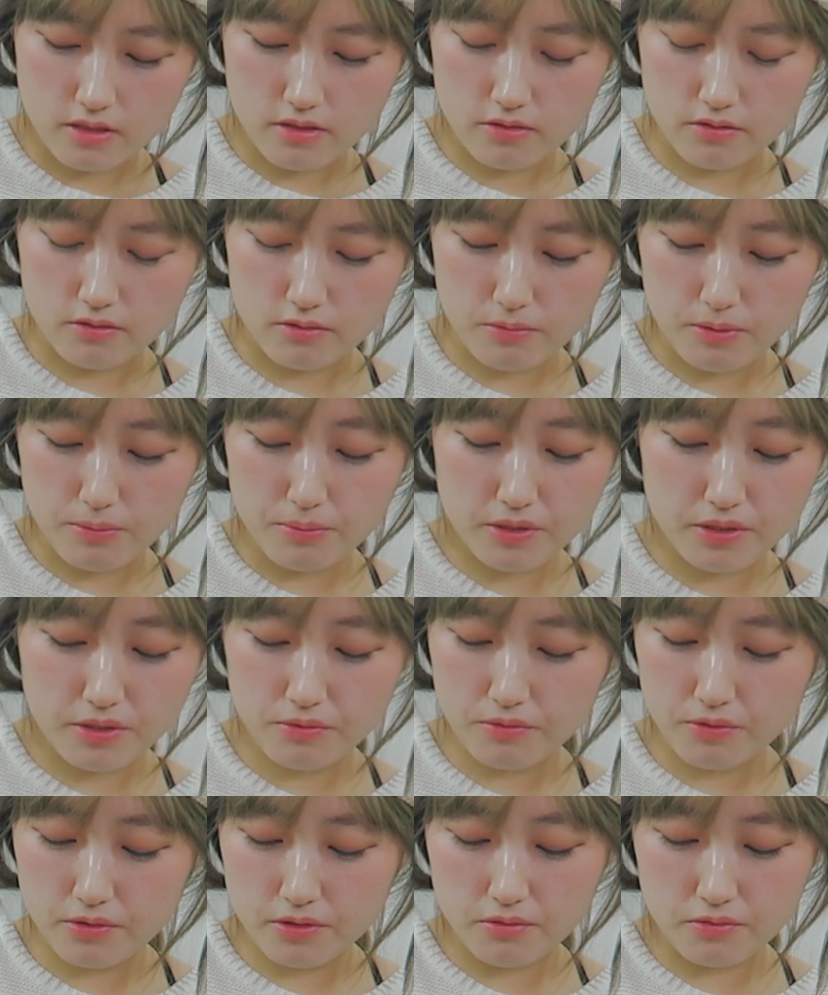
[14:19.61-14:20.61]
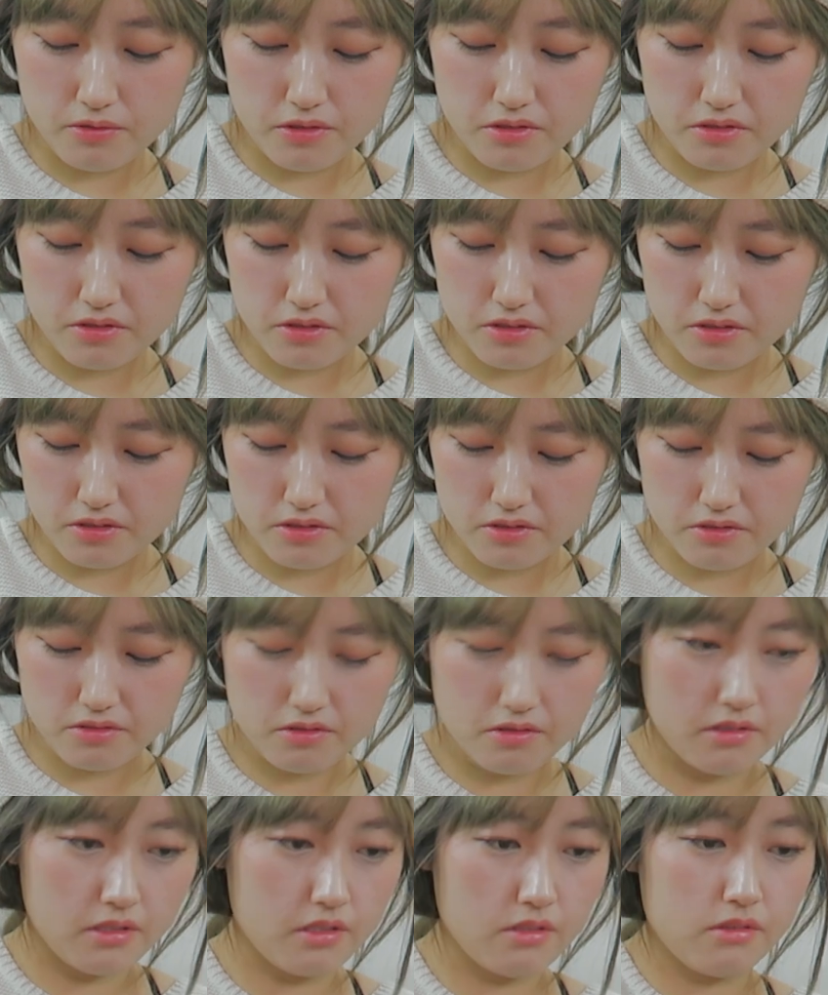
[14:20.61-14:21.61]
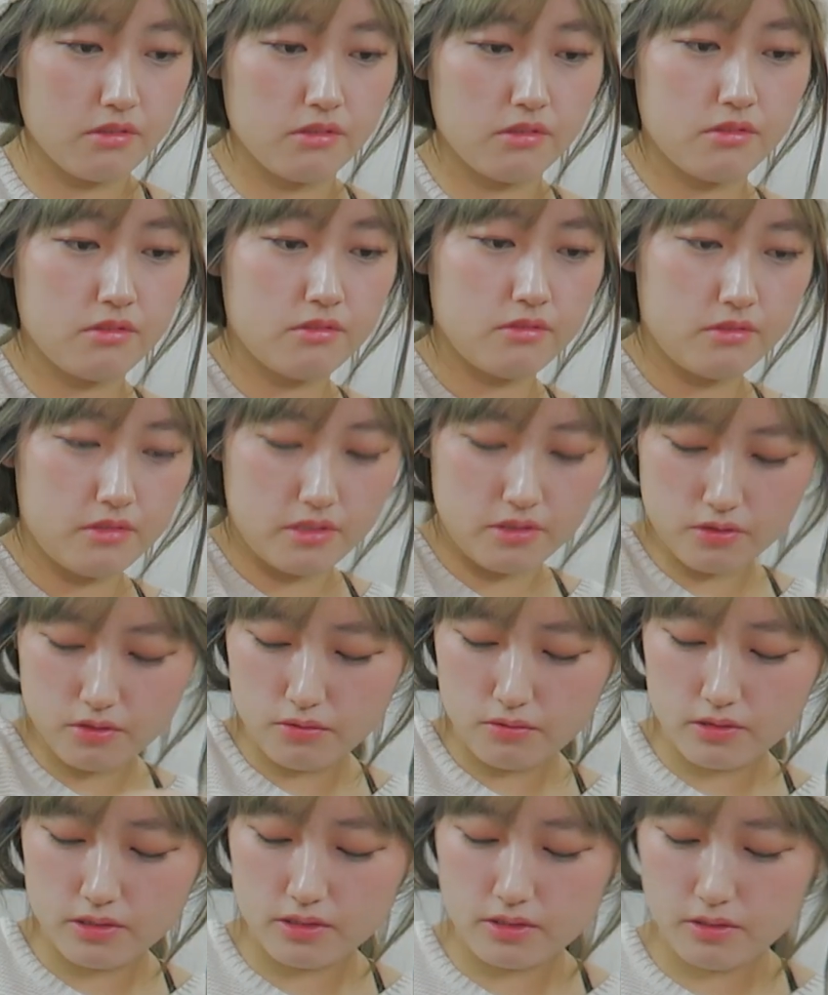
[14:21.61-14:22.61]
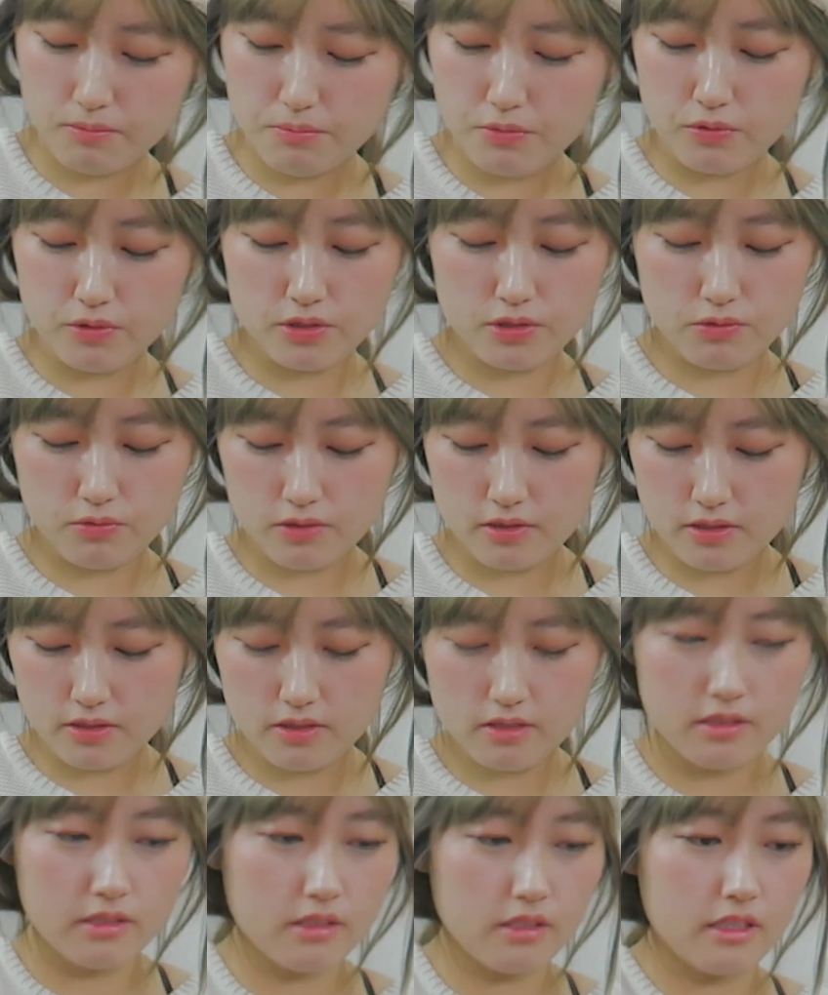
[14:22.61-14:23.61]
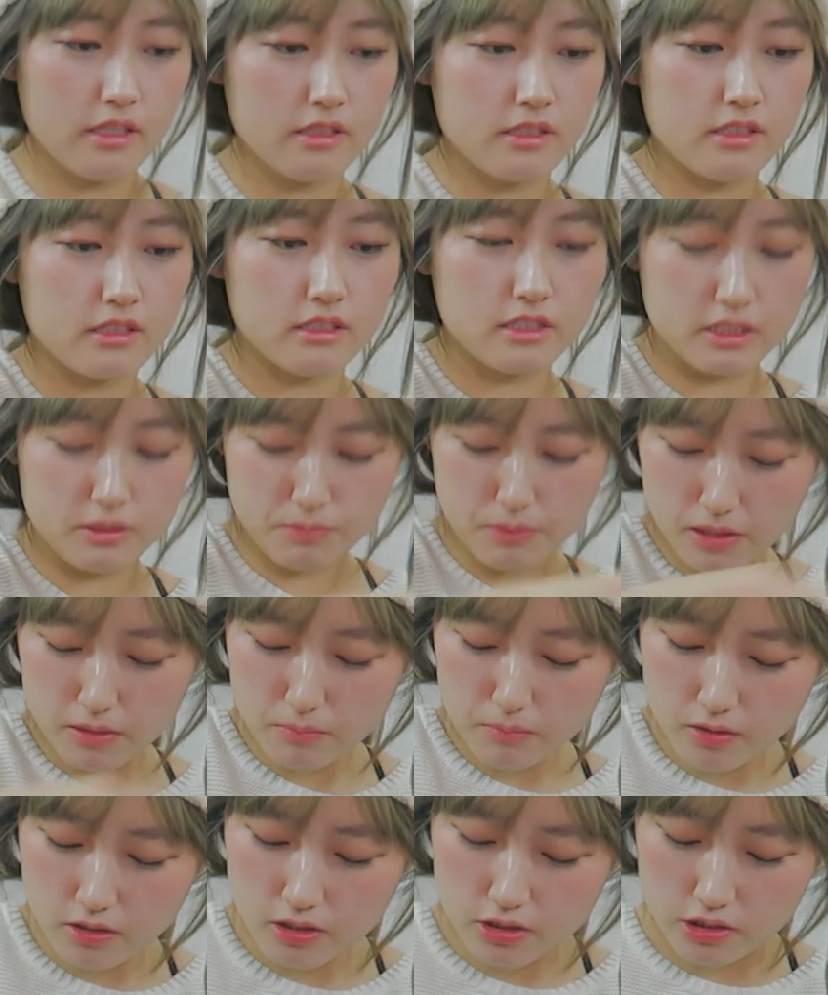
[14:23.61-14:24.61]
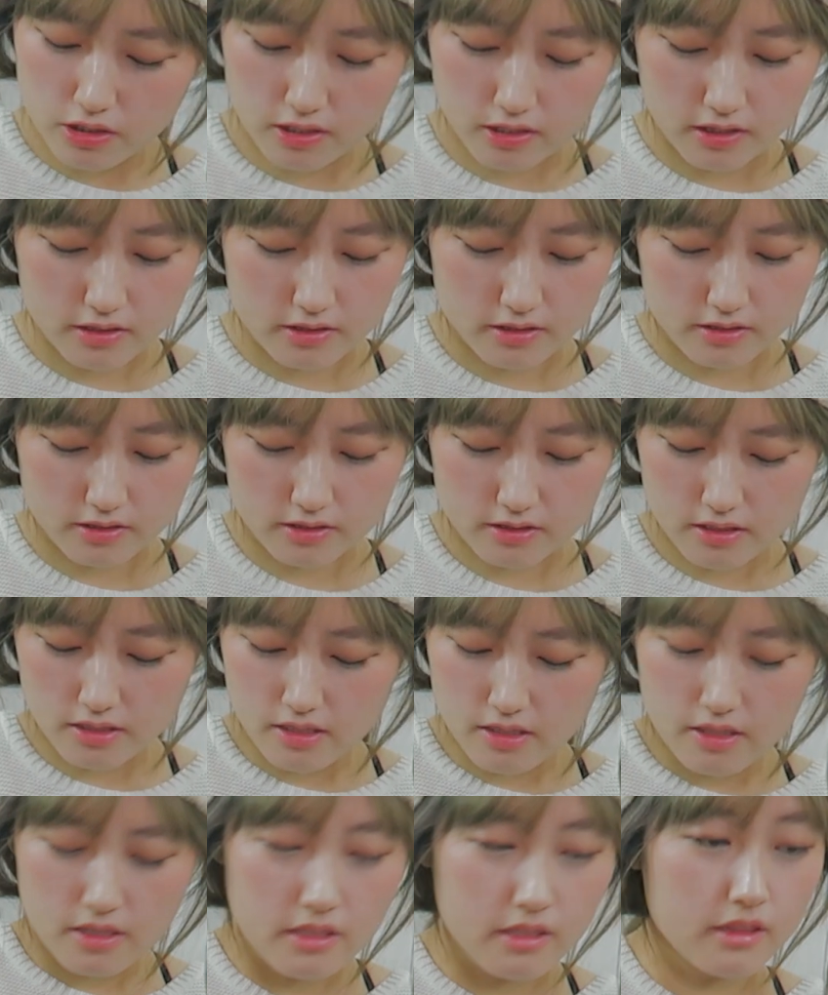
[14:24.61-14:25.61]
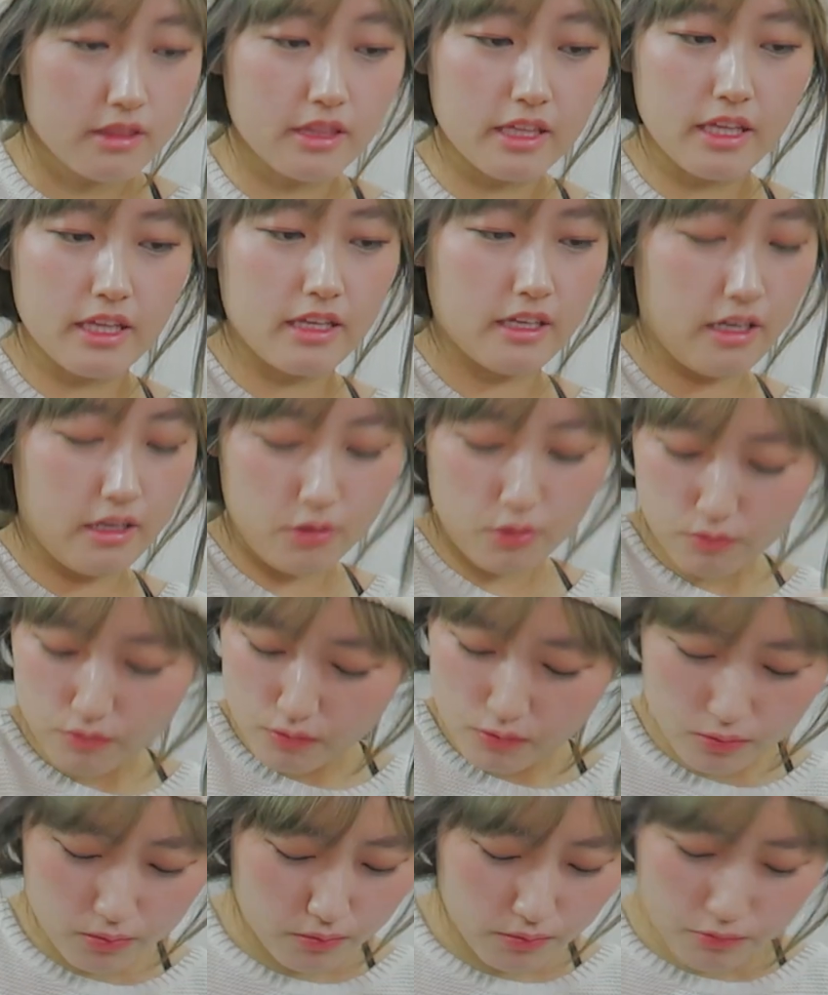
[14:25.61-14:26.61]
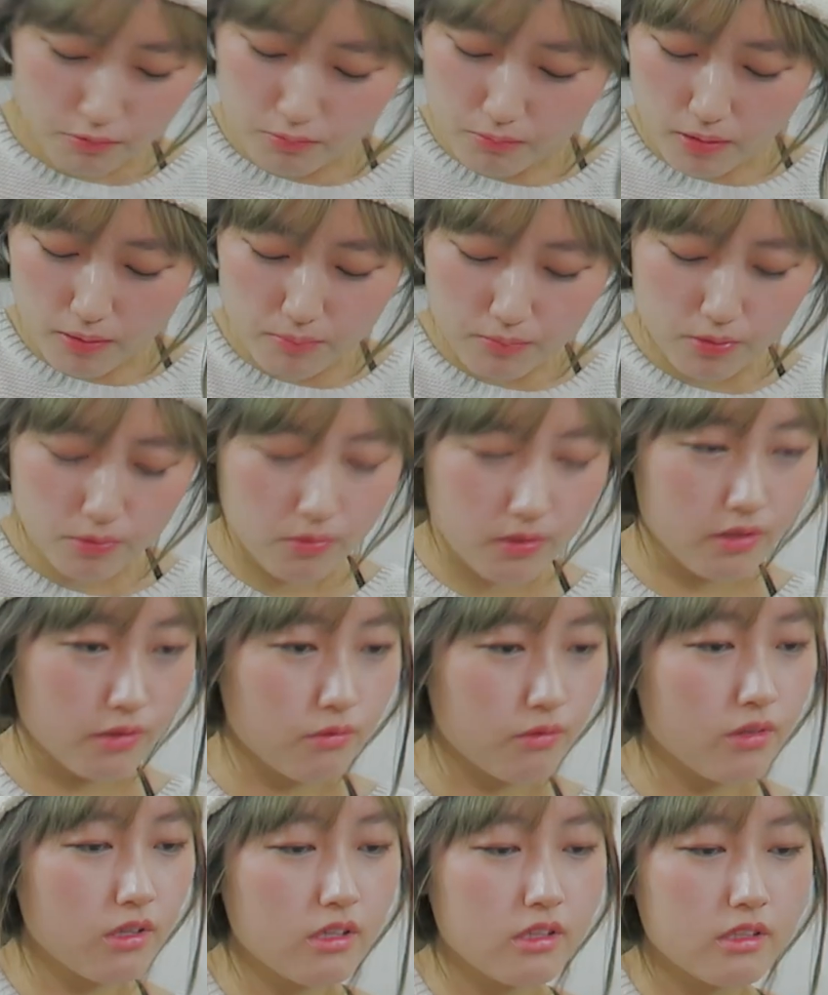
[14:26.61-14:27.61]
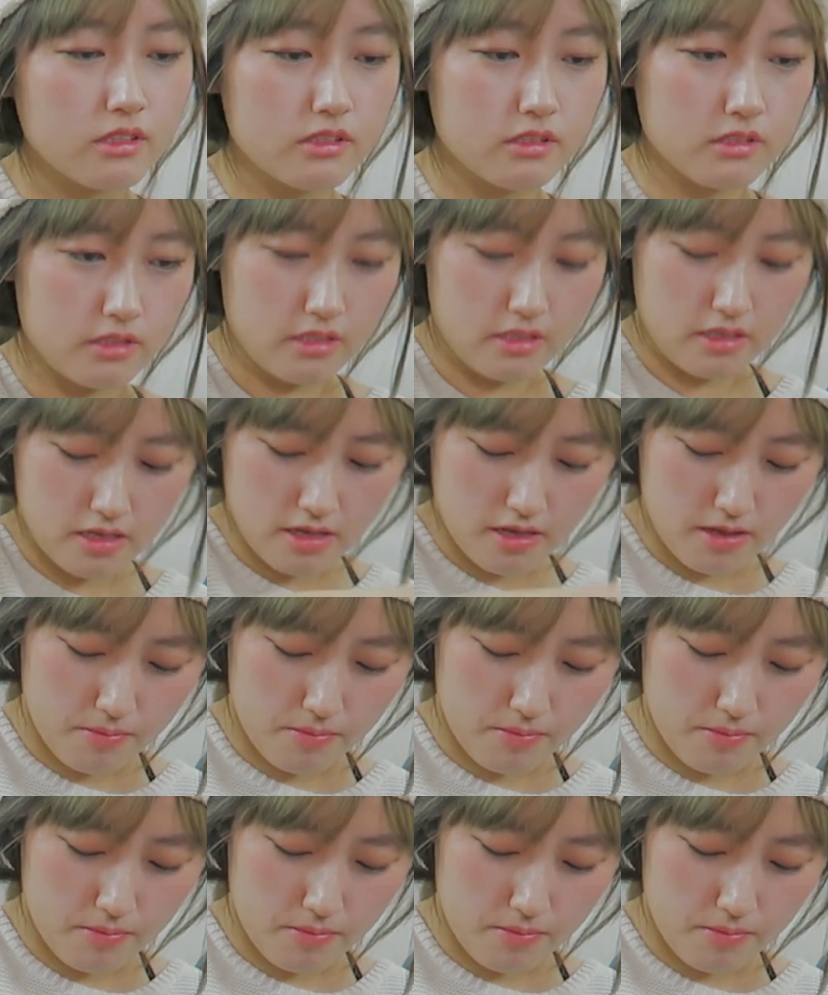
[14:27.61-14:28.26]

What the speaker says: I don't know, maybe he really wanted it, or I don't know. I don't know what's up, but we just went in. I didn't expect much. I got this thing. I don't even remember what it was.